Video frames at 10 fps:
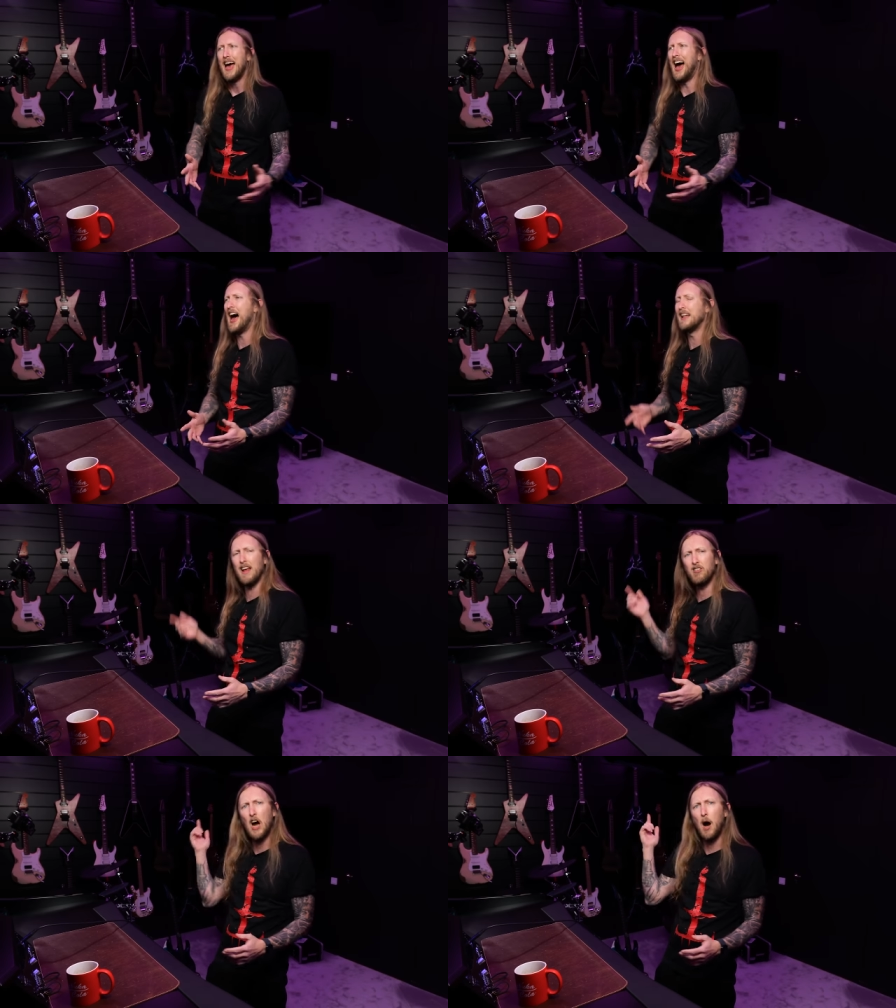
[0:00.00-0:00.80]
And
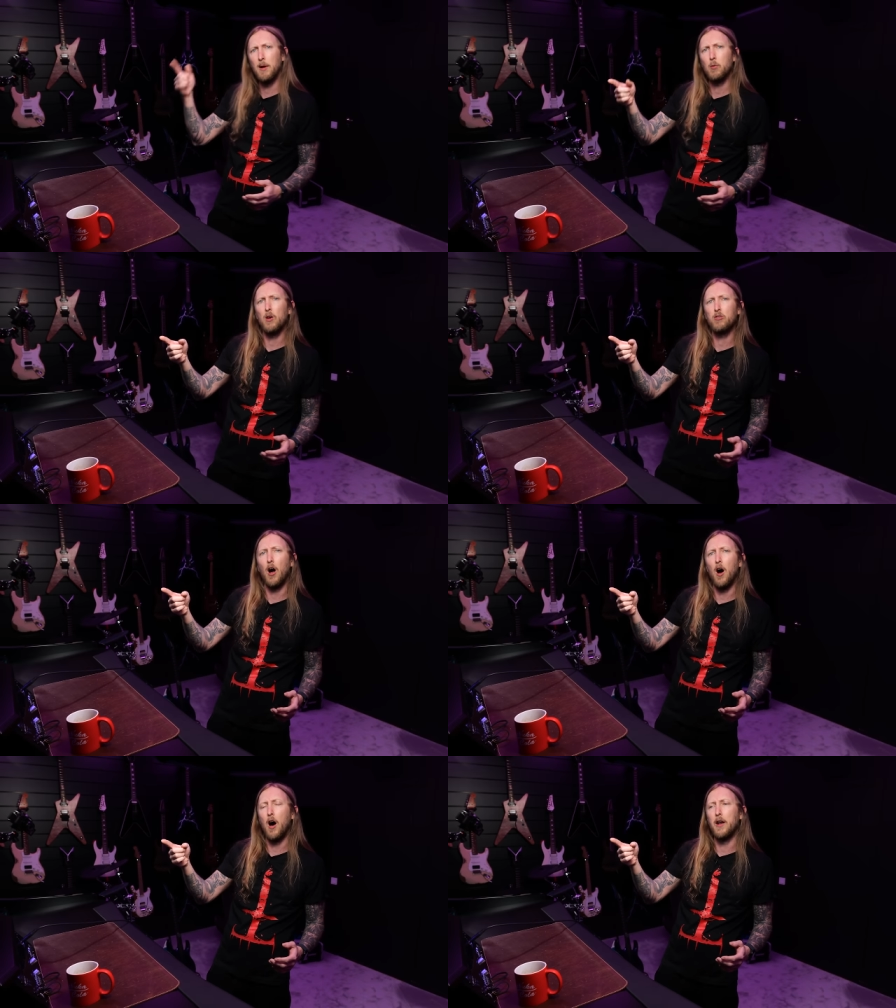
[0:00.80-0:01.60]
this comment was
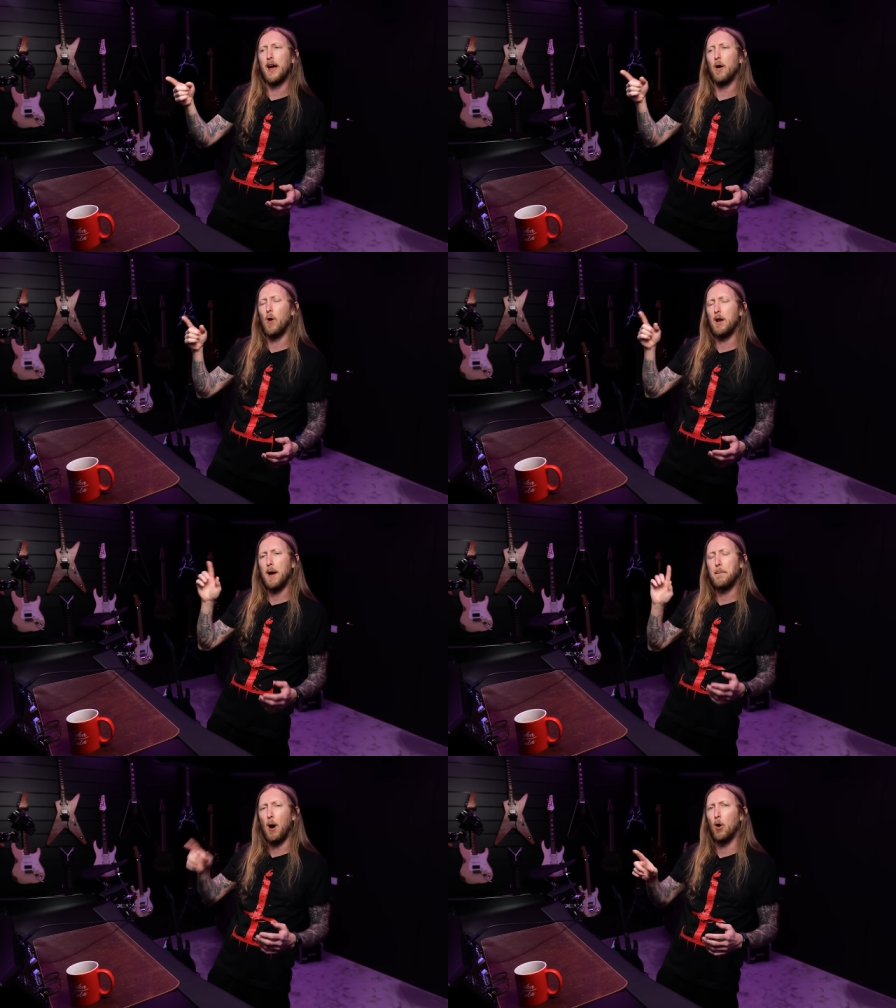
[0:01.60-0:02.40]
on one of
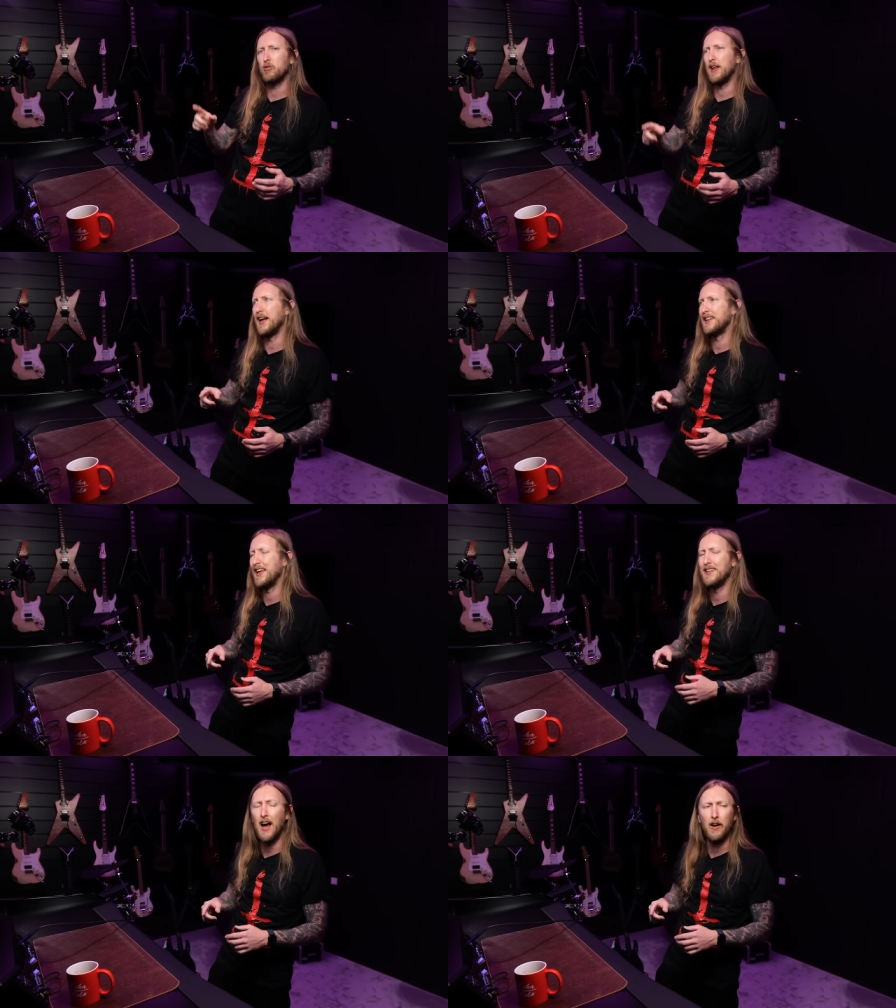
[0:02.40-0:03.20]
my posts that I
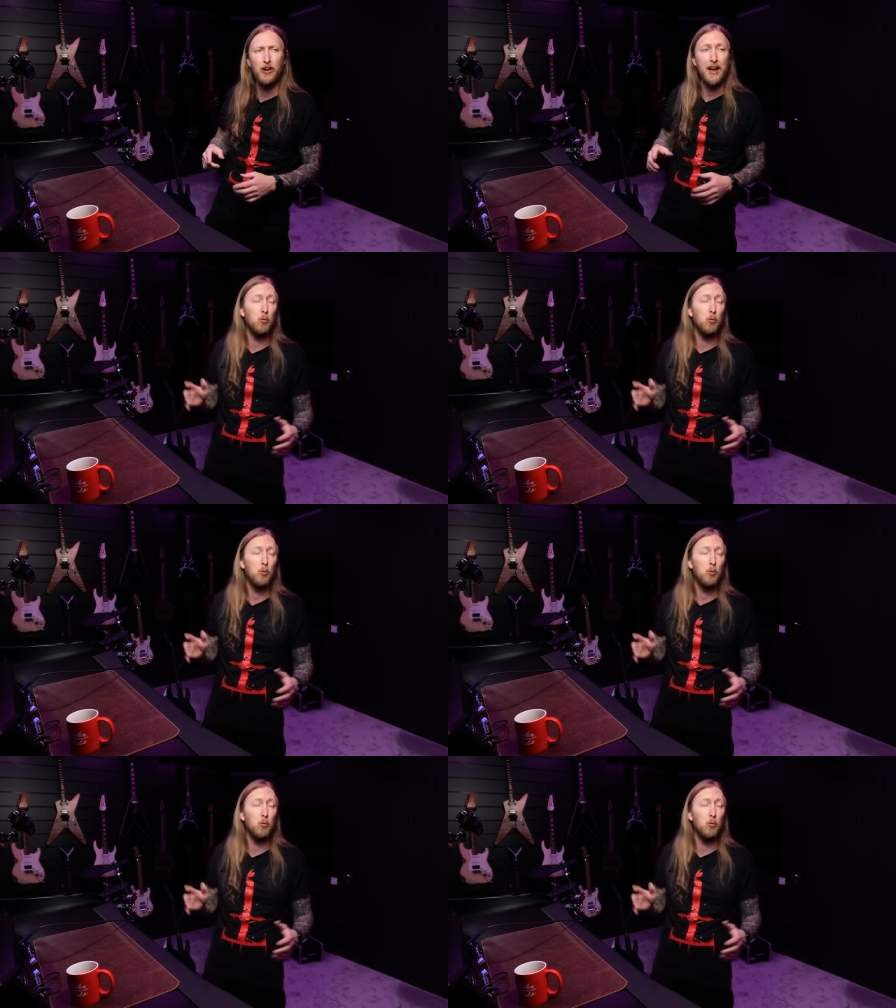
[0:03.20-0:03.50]
did the other day.